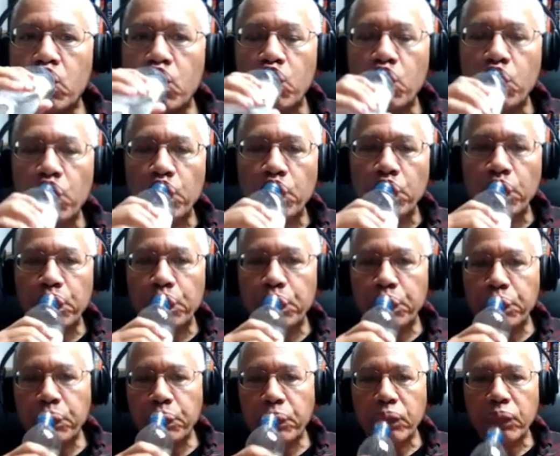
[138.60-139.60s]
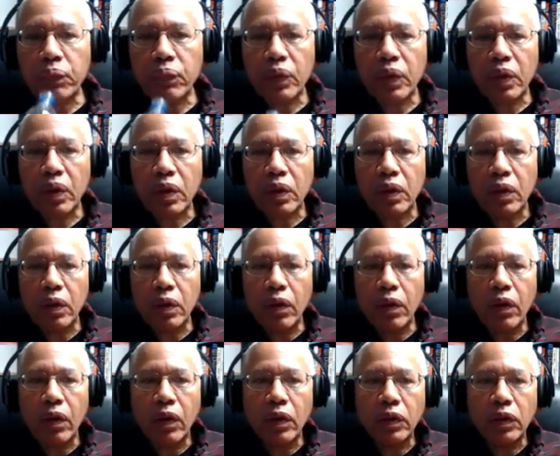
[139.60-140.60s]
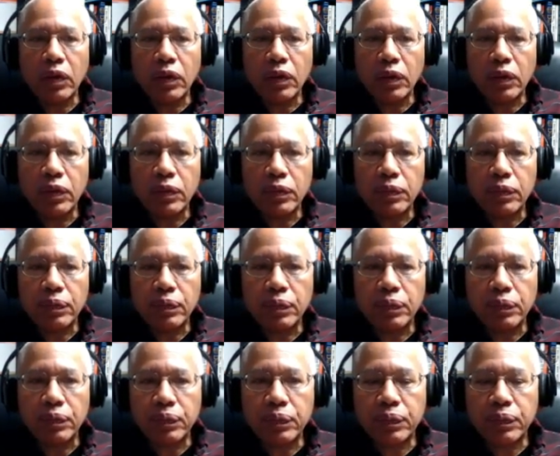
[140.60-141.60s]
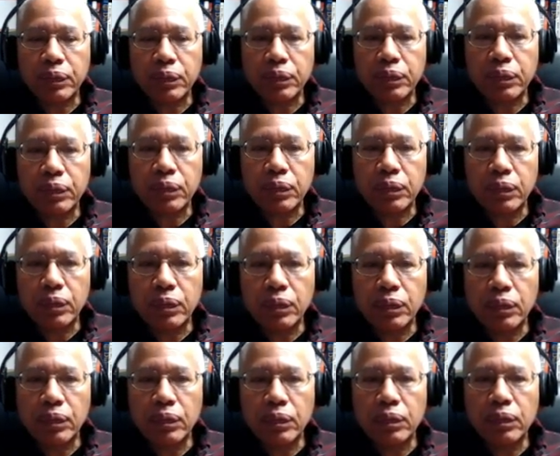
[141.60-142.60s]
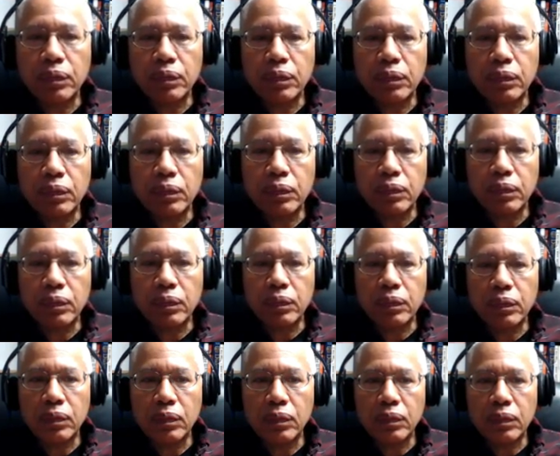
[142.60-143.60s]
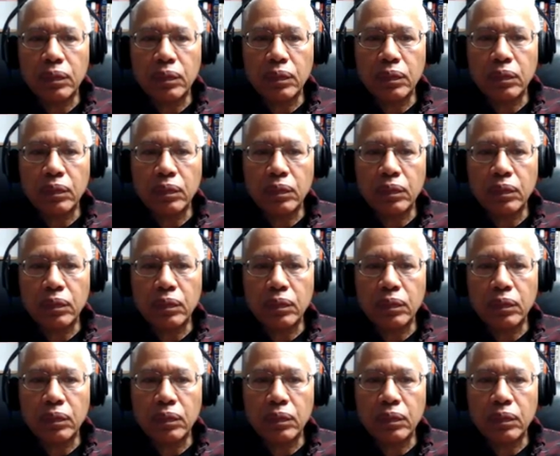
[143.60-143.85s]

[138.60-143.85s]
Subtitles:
The person shown says nothing.